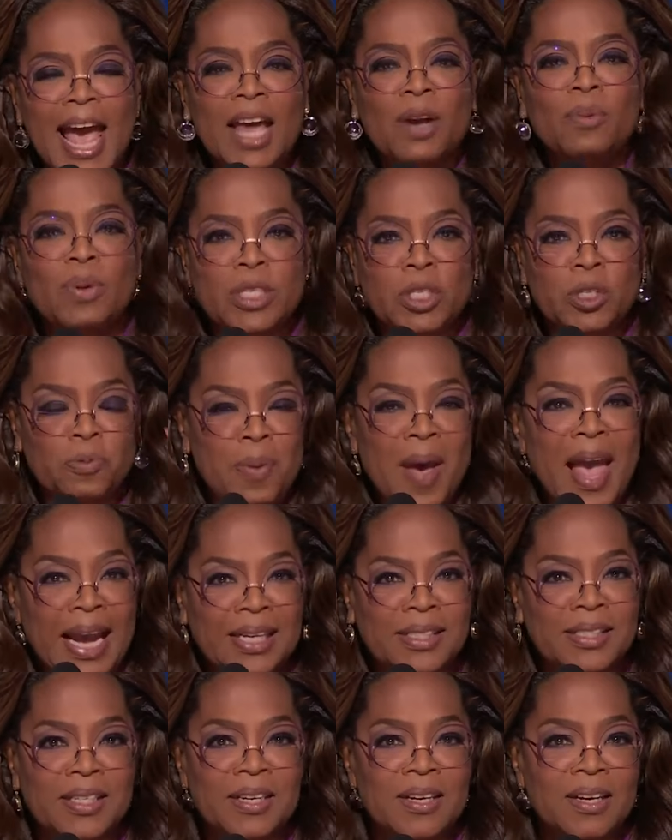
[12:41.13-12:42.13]
and
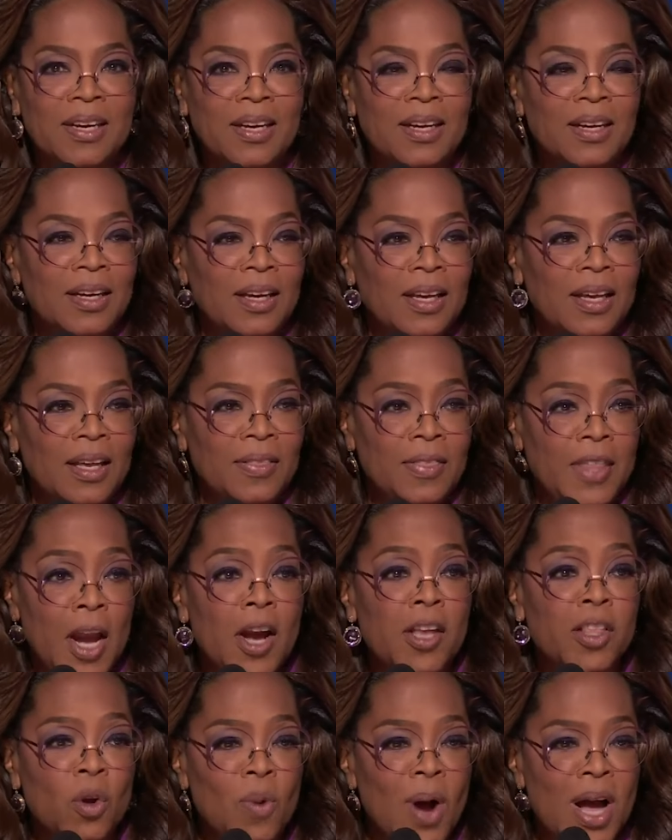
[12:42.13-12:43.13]
respect.
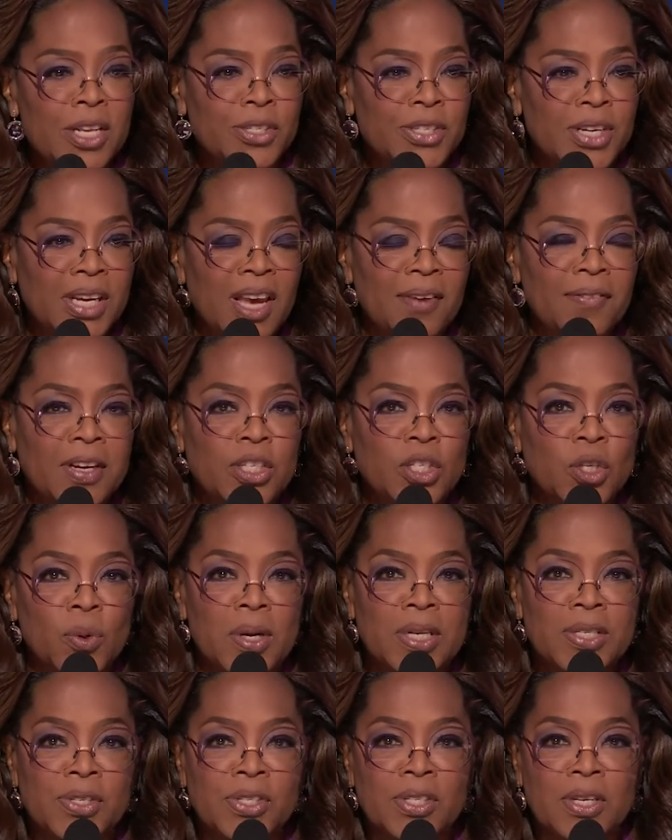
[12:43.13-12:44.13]
They're the ones that give it to
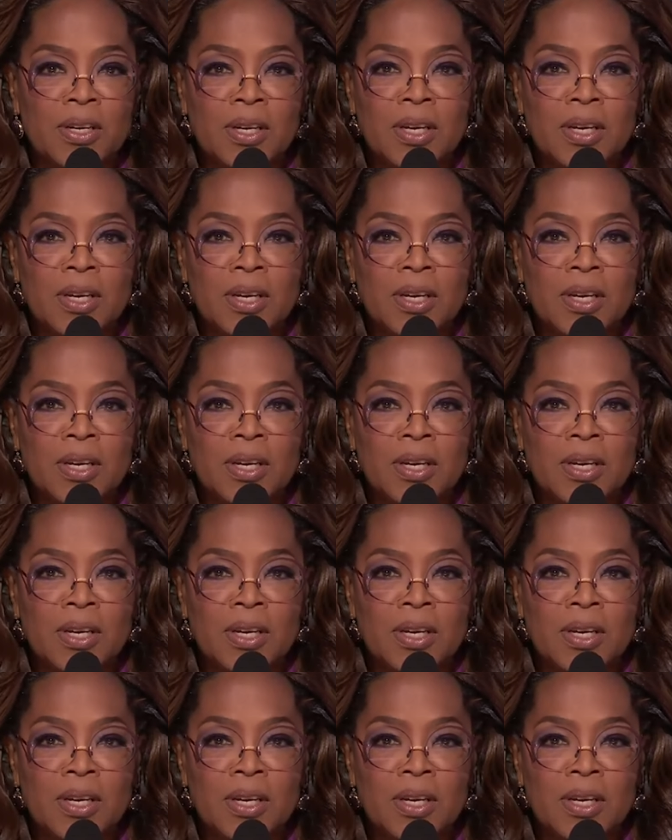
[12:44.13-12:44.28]
us.